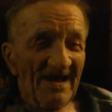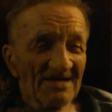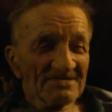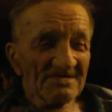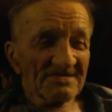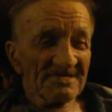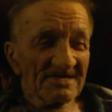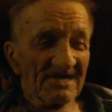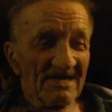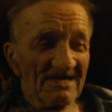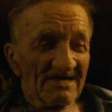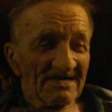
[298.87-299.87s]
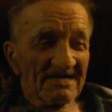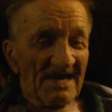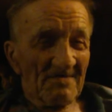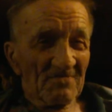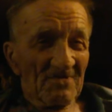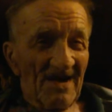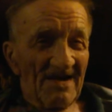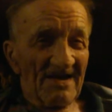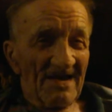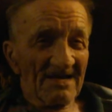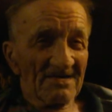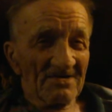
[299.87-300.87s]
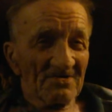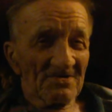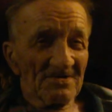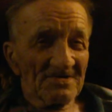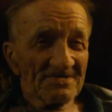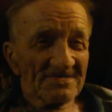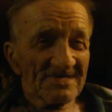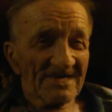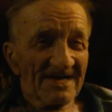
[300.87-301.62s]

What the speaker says: I was in Camp Grant, Illinois.